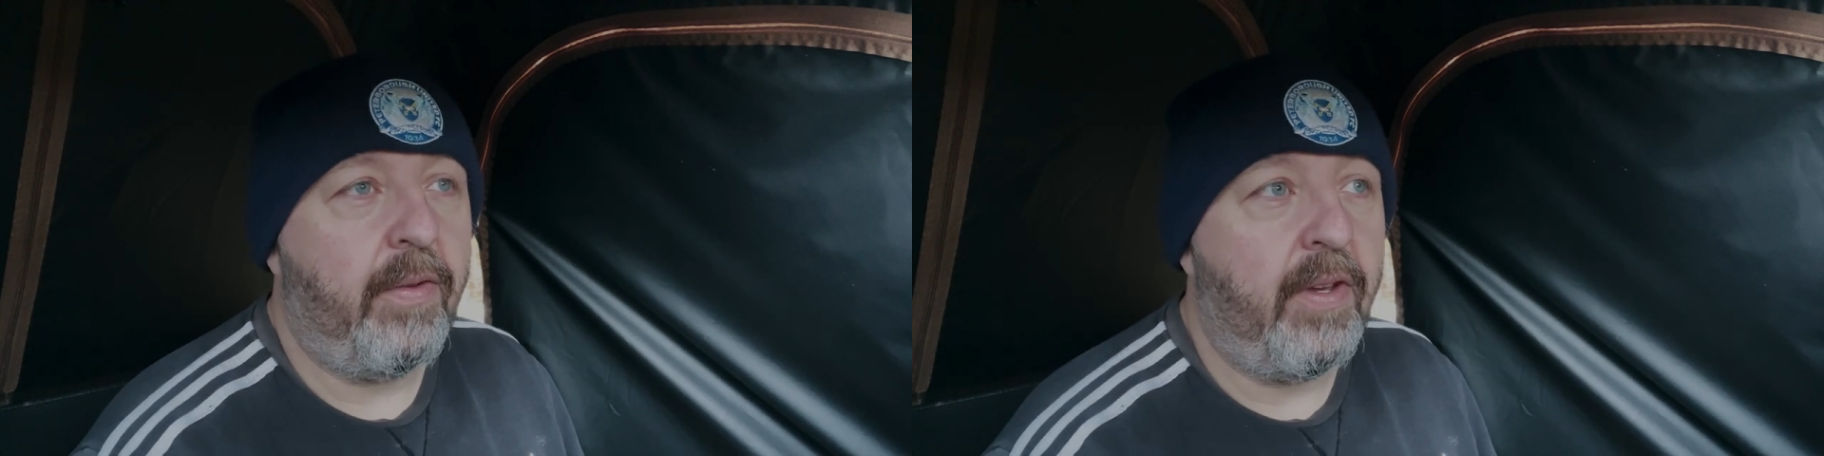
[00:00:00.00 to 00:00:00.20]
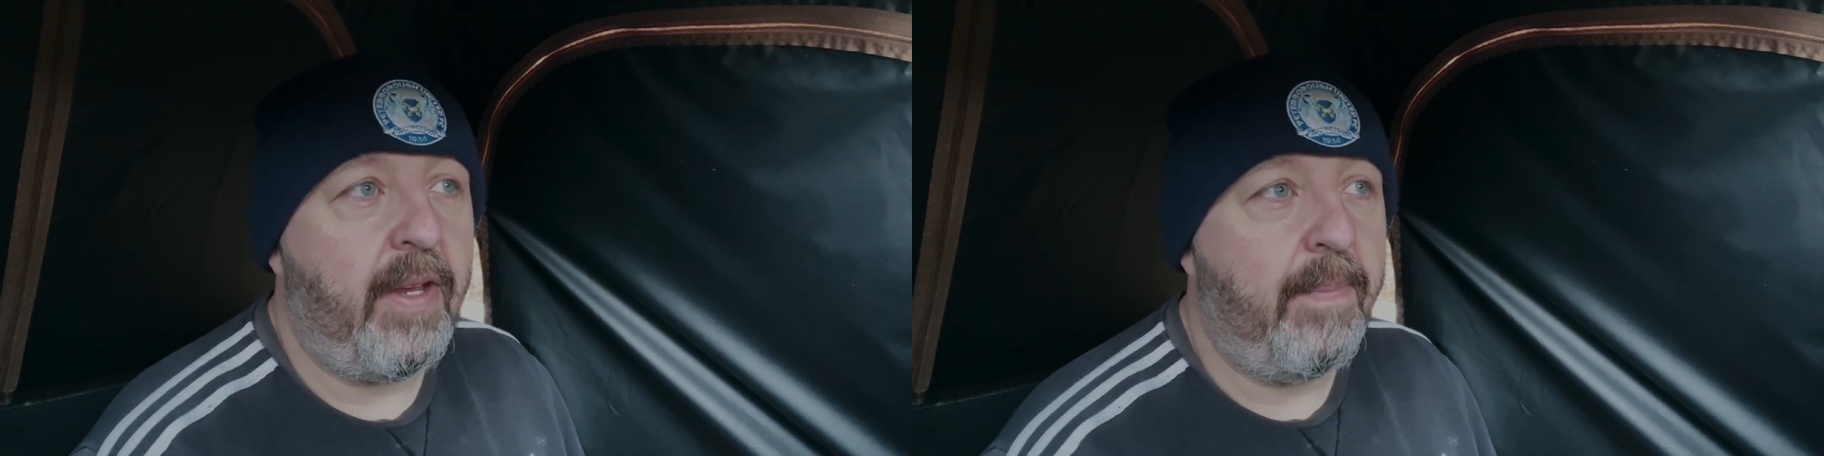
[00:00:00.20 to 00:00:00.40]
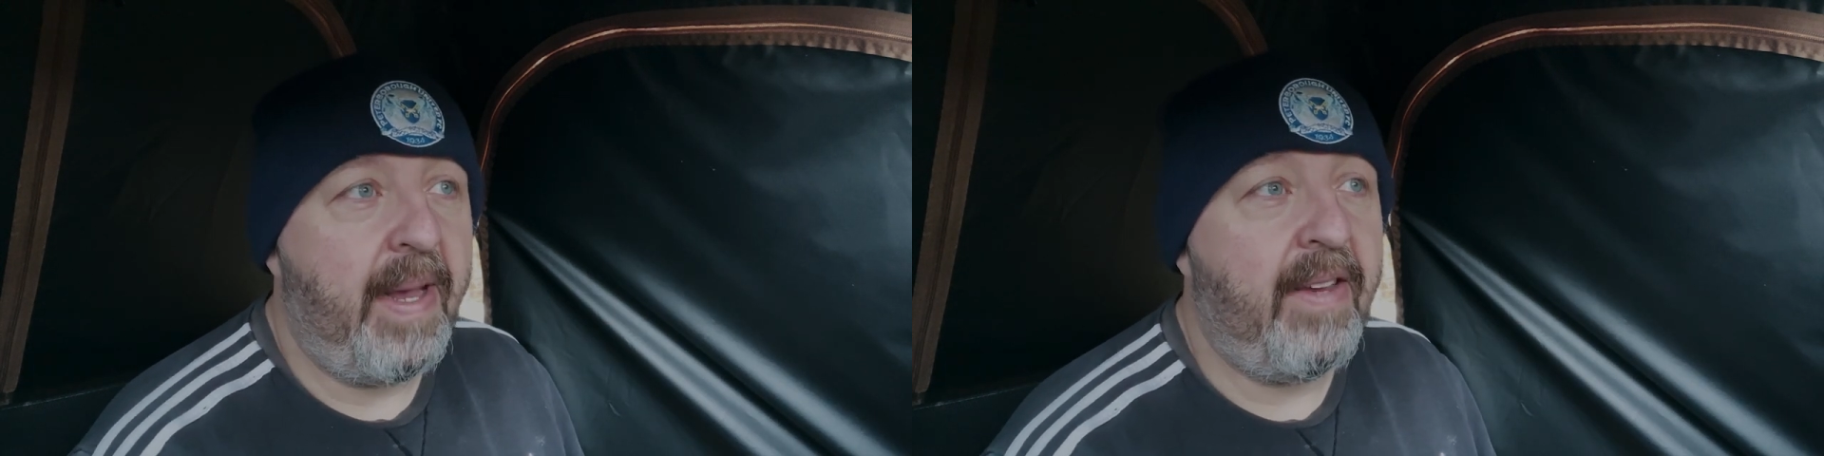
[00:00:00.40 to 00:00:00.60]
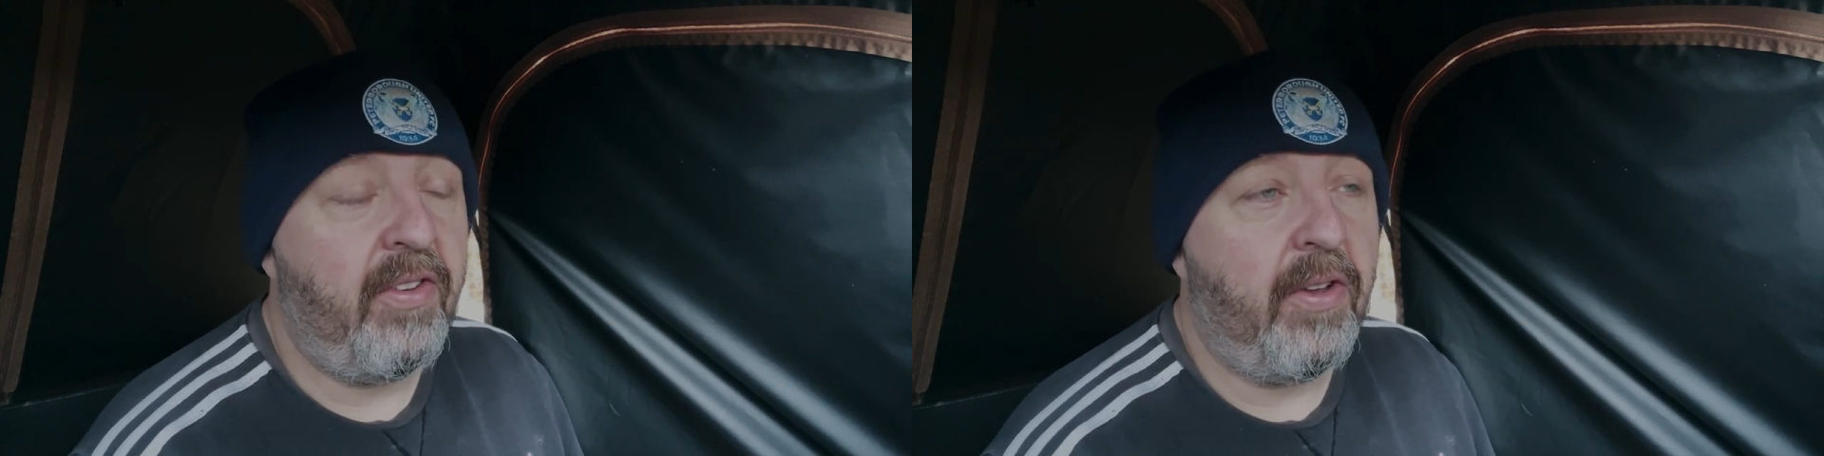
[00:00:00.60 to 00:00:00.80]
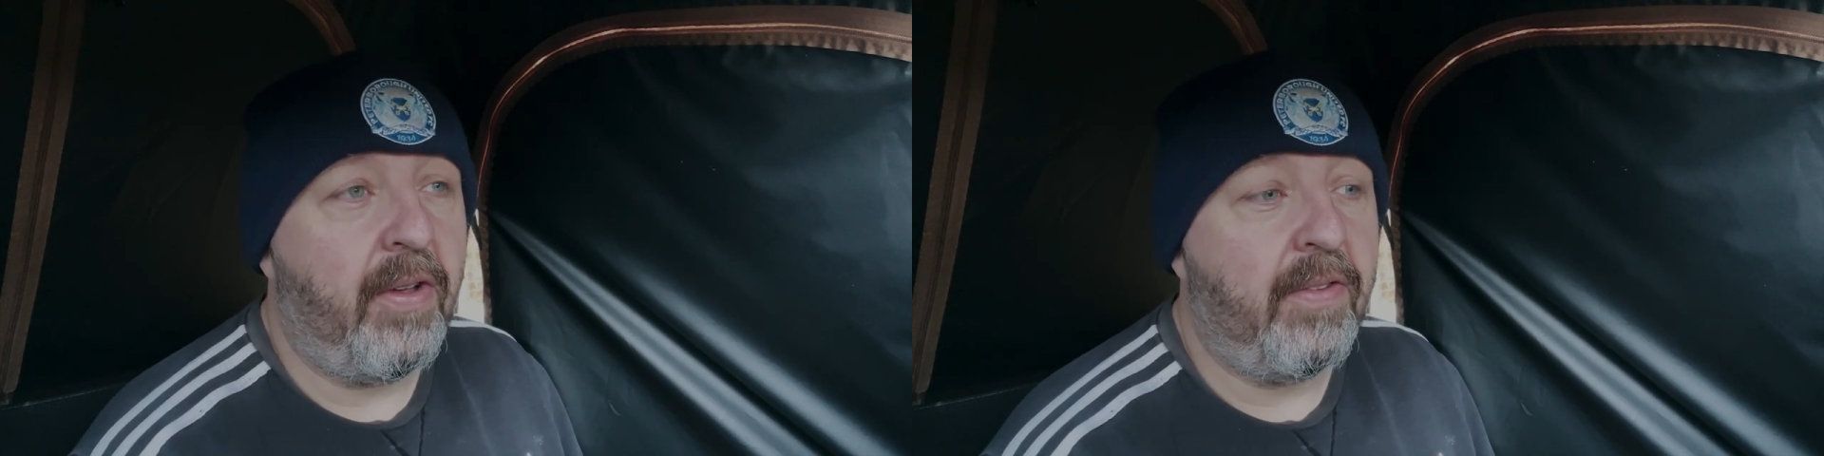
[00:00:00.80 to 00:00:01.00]
So, your best
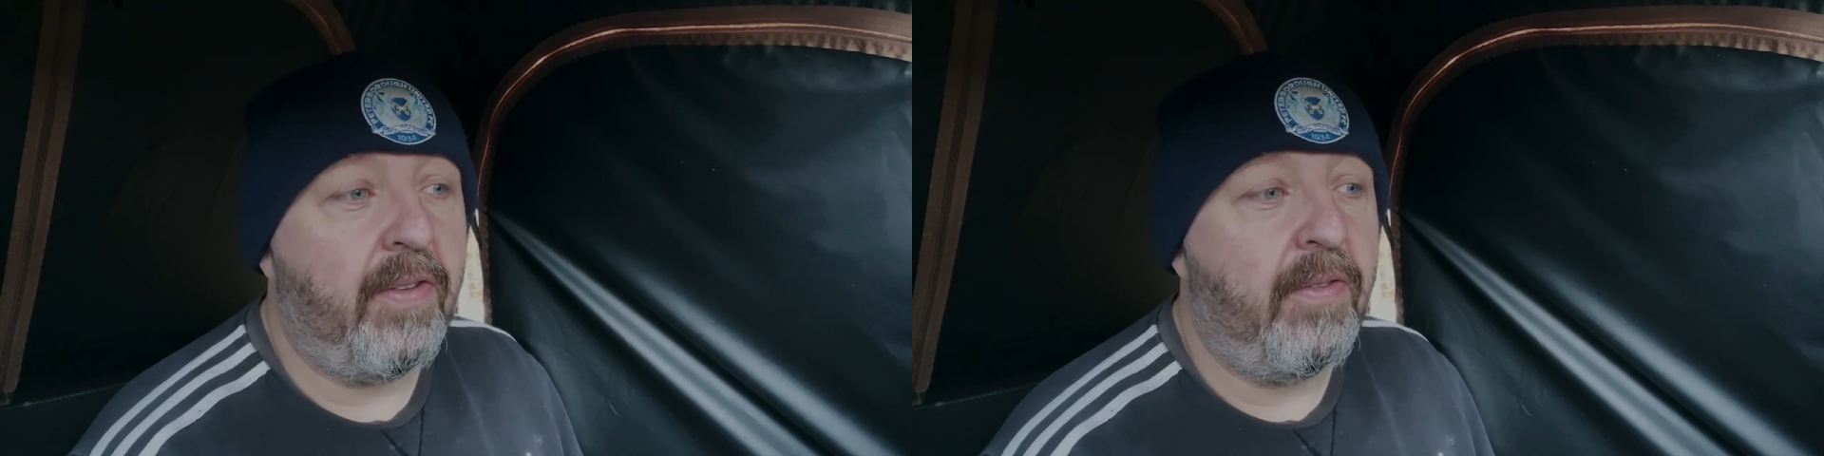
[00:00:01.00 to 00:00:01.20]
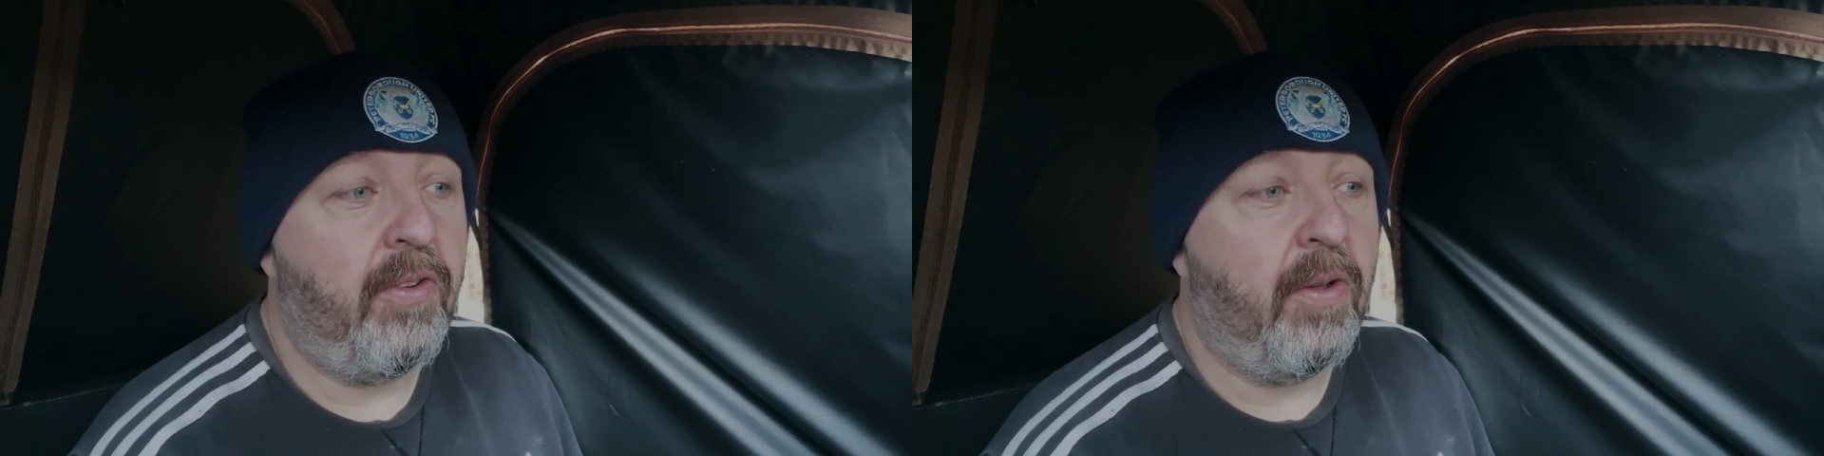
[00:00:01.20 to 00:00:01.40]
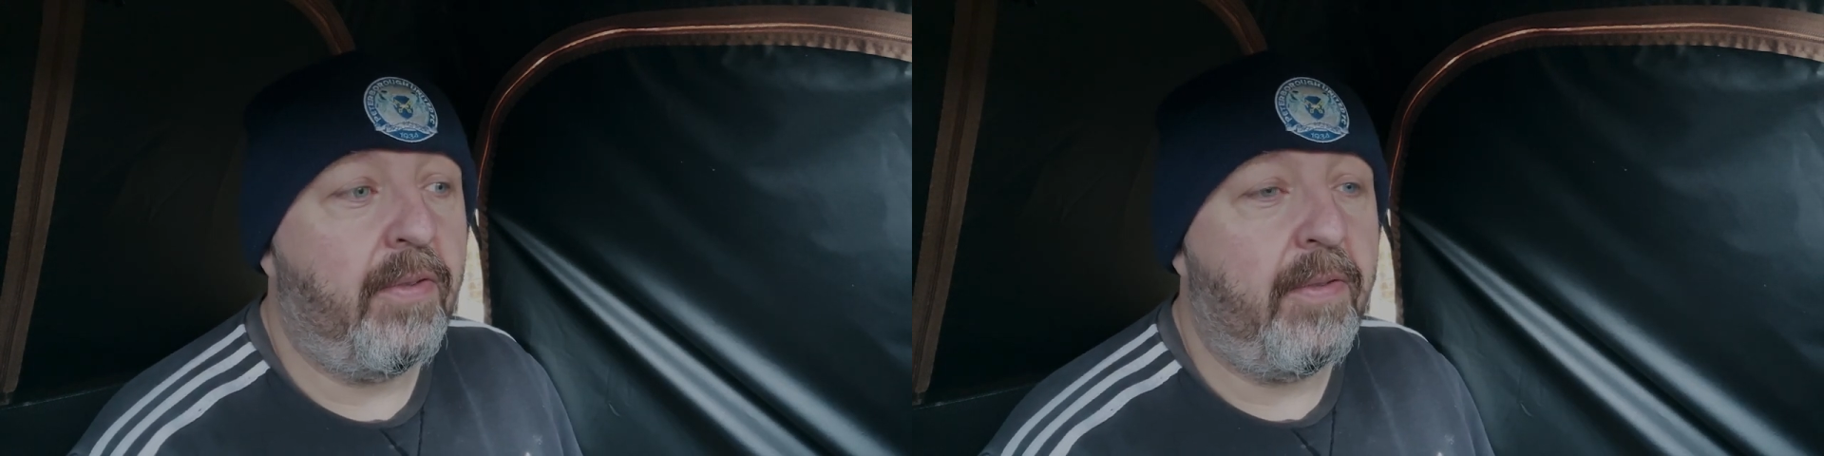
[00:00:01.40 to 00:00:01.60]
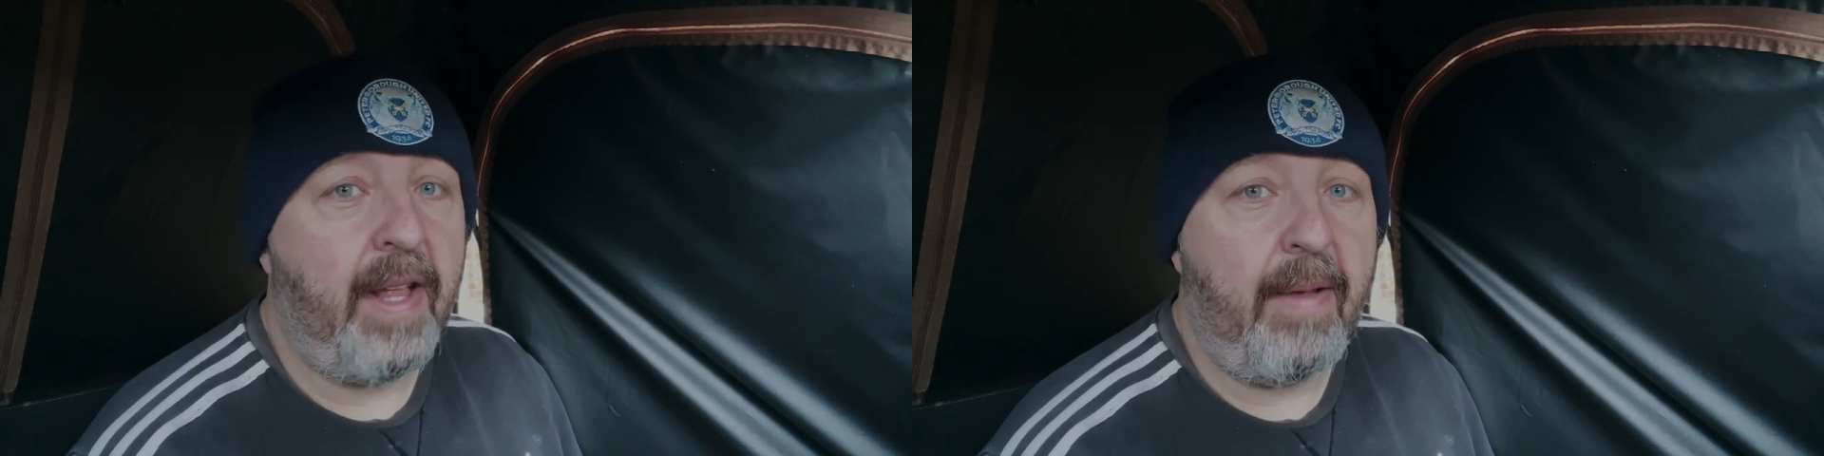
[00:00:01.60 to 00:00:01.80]
chance of shots for them